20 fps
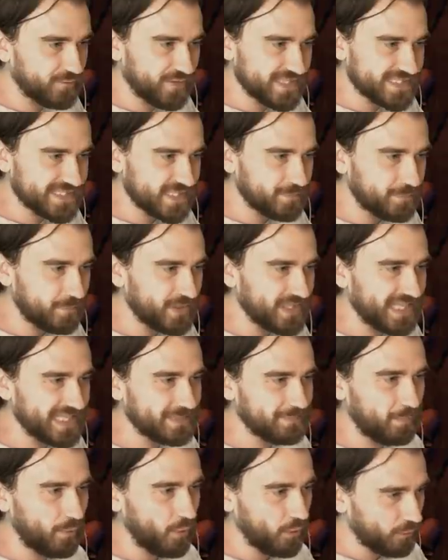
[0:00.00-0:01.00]
Vincent
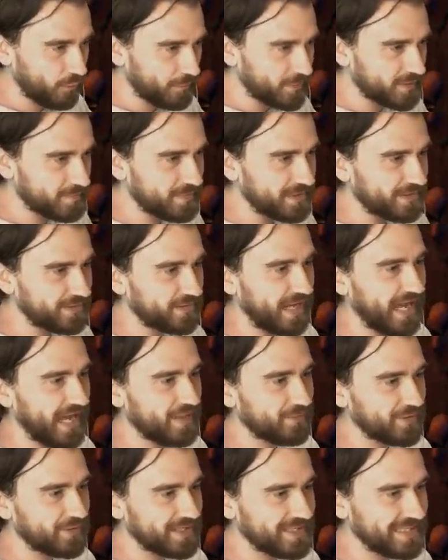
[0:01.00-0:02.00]
Baudet, Paul Robert Miller,
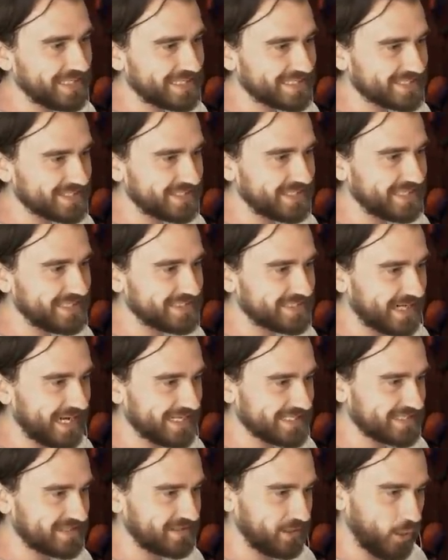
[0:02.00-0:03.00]
Anthony Nixon, Ninja
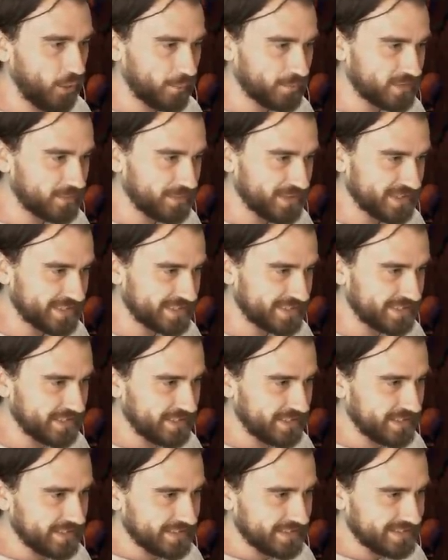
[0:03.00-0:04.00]
Astral, Optimus,
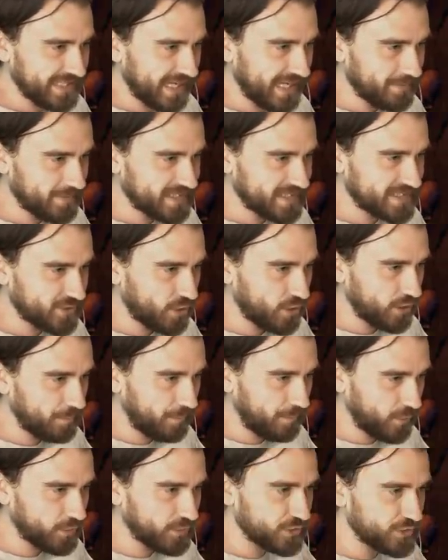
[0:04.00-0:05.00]
Dan McShark,
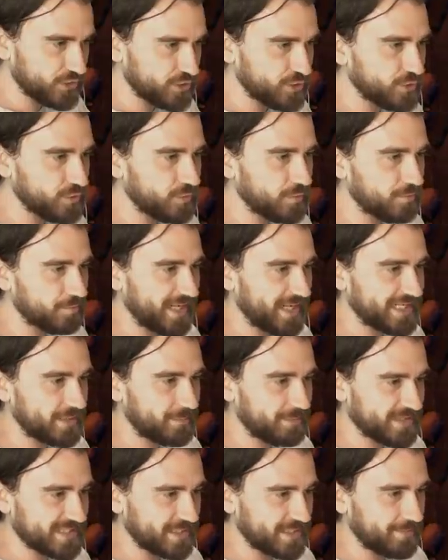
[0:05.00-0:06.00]
Pocky U, Magic
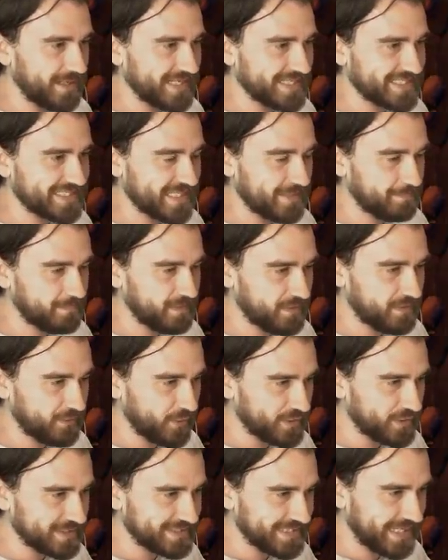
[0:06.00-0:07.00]
Pistol Man,
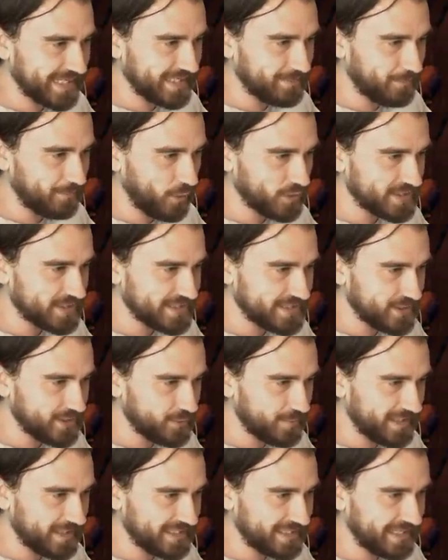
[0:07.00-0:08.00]
Seppi1310, Martin
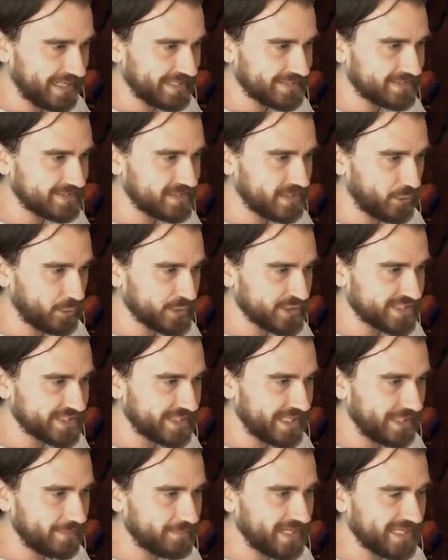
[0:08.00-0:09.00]
Newman, Catherine
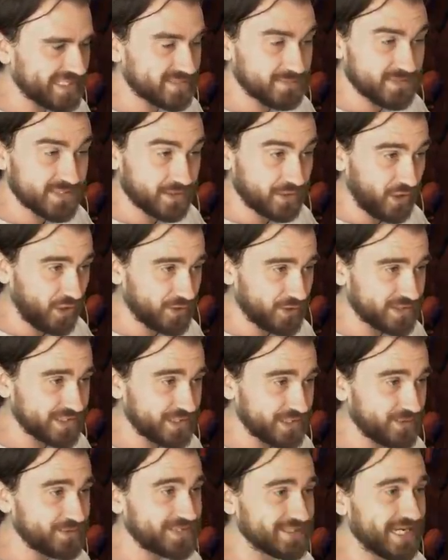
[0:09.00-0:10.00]
Leuchtgeld, That's Mr. God to
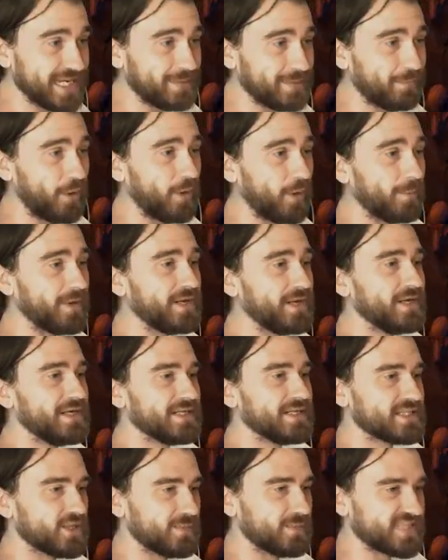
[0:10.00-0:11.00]
You, Jake Palmer,
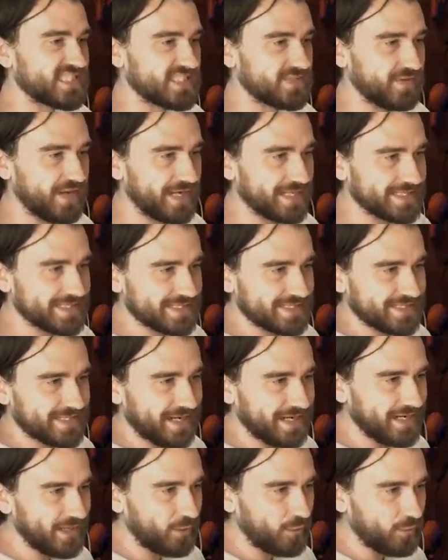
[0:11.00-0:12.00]
Thomas Schwartz,
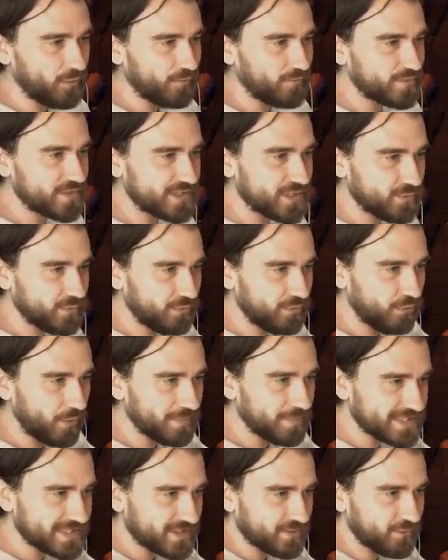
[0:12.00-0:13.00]
Kyle Hoff, Judy
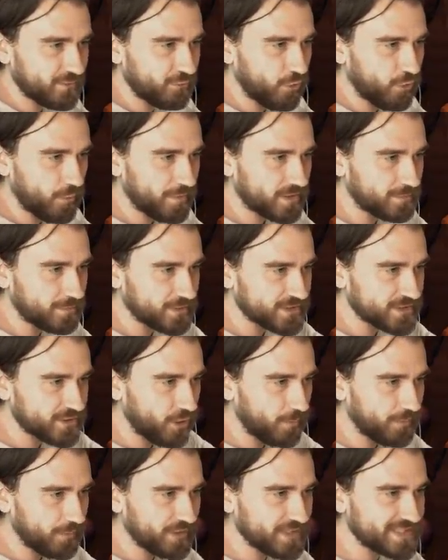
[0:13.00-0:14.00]
Robinson, Robert
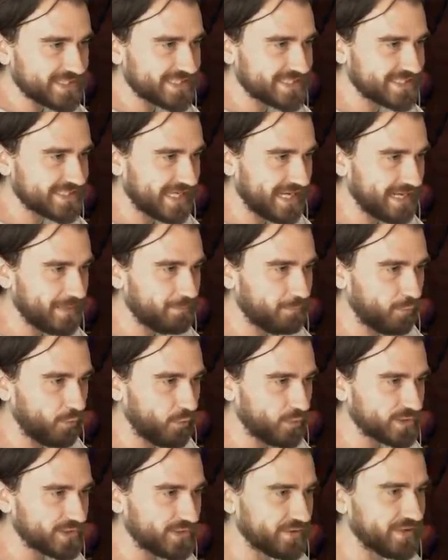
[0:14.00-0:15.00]
Montgomery, Salim
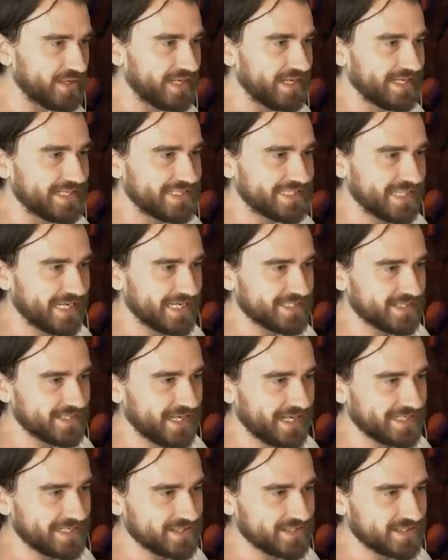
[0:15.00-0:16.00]
Proctor, Jason
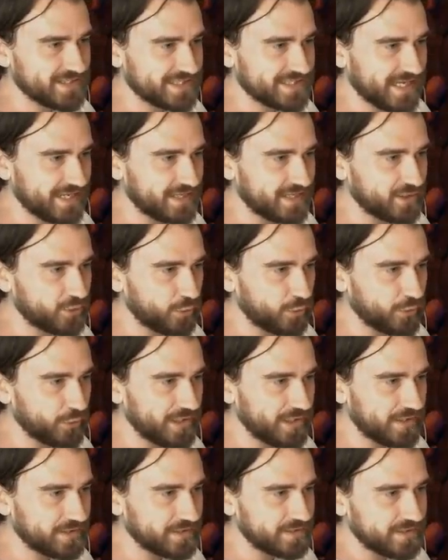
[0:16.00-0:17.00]
Ellison, Zach
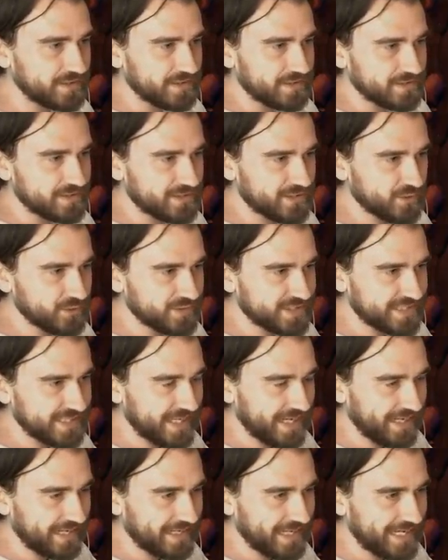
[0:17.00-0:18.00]
Coila,
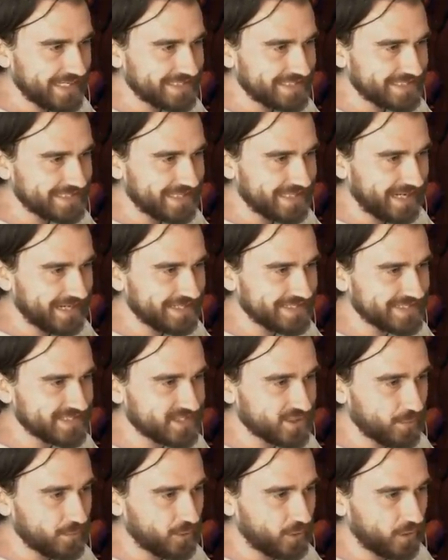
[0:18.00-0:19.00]
QGL889,
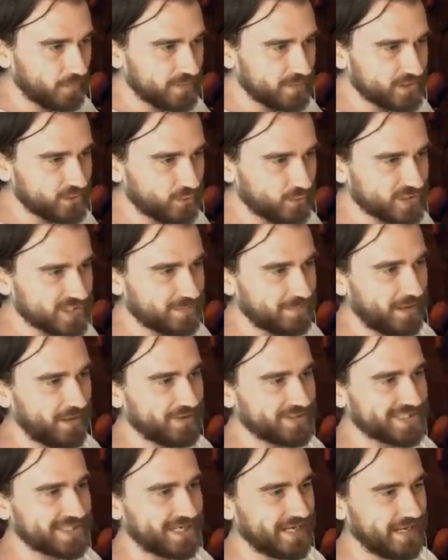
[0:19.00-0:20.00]
Some Call Me George,
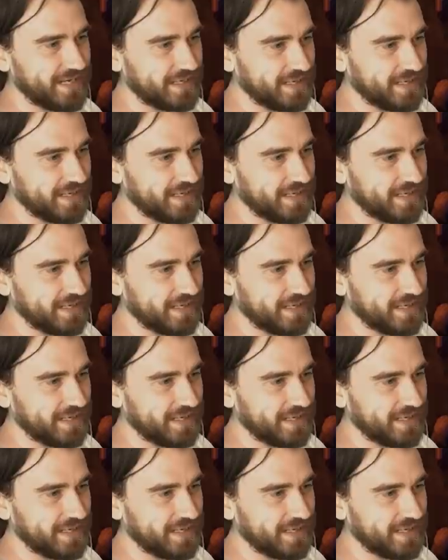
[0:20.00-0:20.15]
Paris